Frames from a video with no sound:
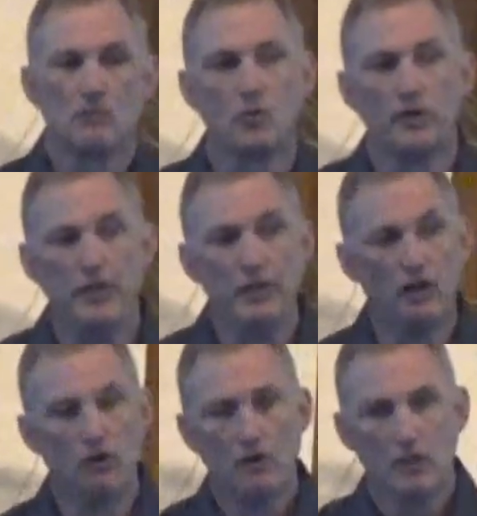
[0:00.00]
Lord,
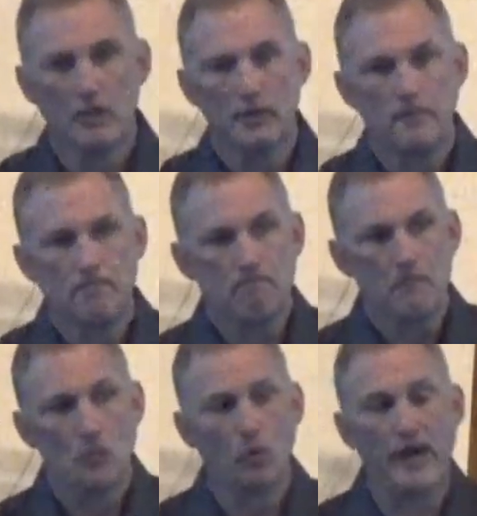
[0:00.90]
you know,
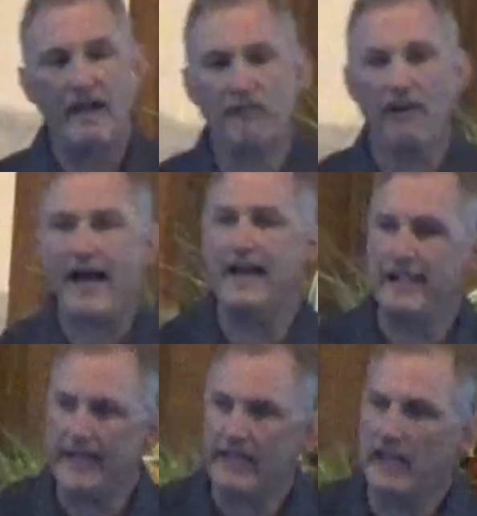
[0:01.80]
whatever
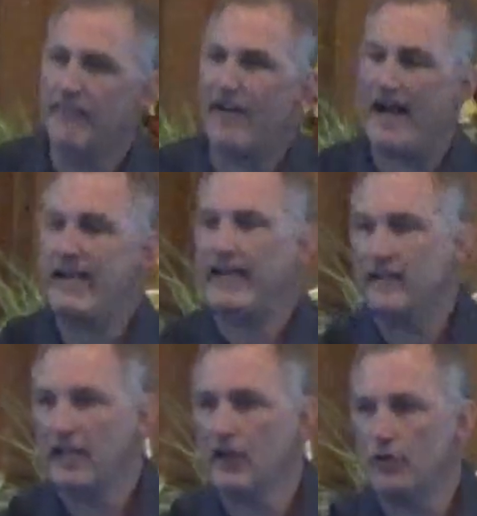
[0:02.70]
I need, if I
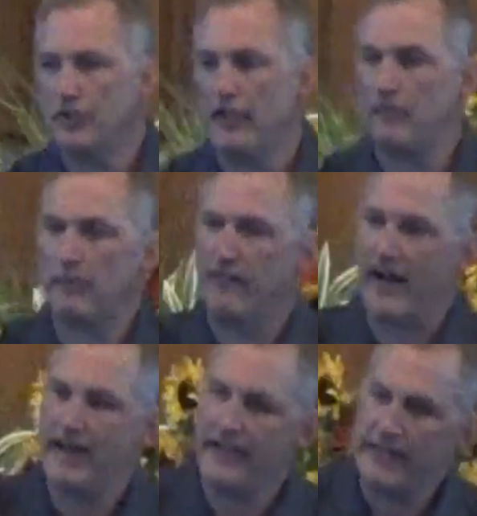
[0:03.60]
need leadership,
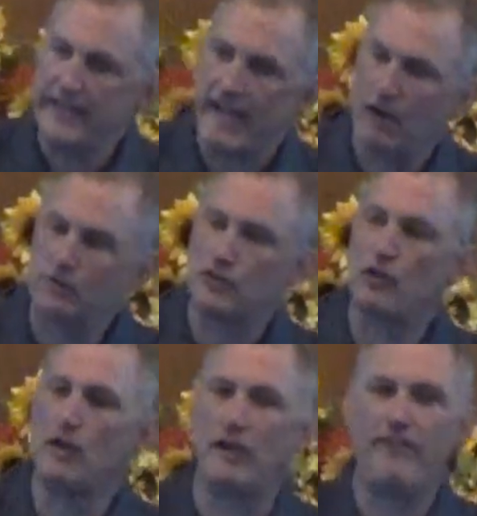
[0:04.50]
if I need
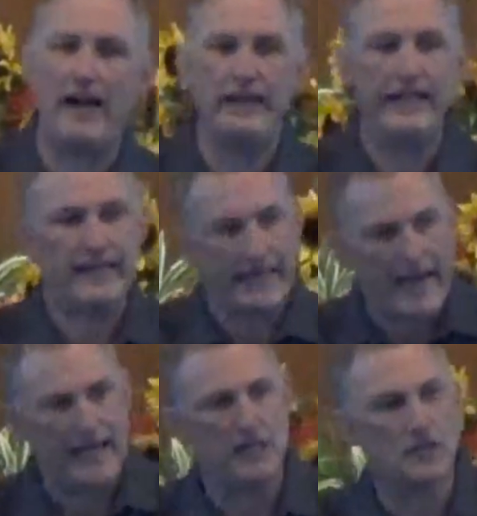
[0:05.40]
counsel, if I need
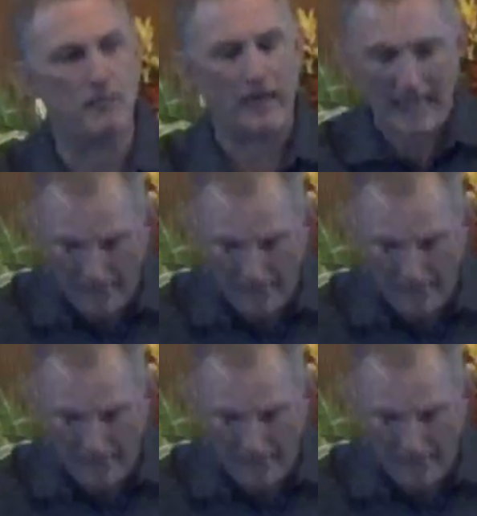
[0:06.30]
guidance in